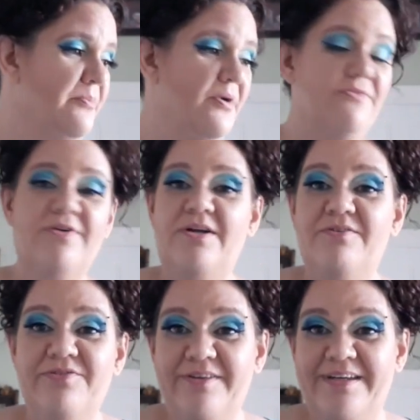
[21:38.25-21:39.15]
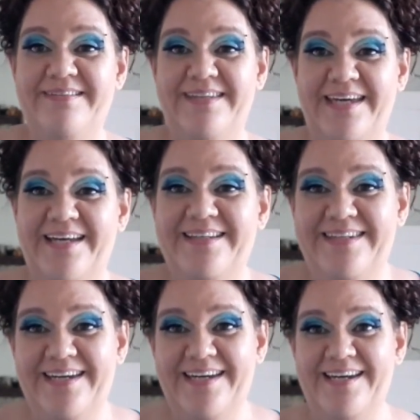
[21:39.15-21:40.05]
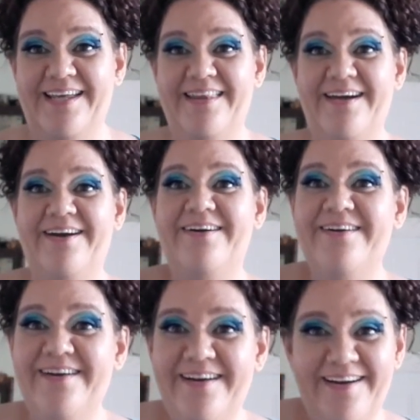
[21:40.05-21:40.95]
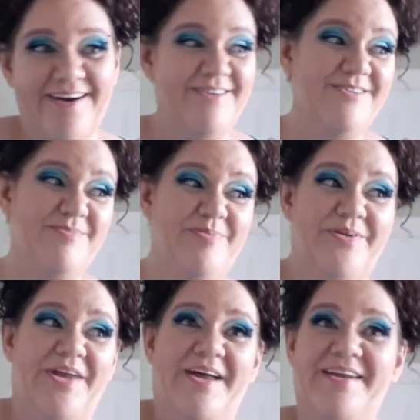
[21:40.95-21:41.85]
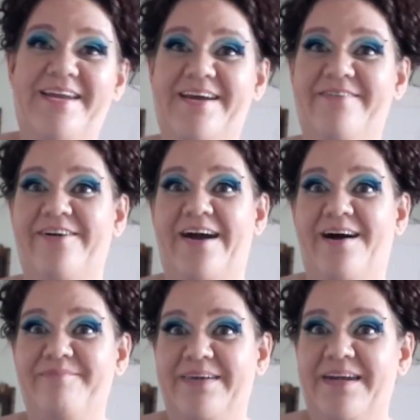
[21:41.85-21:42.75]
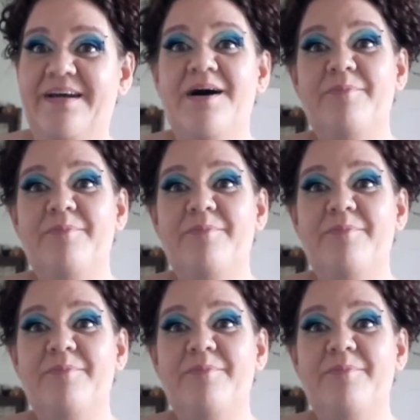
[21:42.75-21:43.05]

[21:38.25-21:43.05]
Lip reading: If I don't feel like digging in there, I'll just pretend it never happened.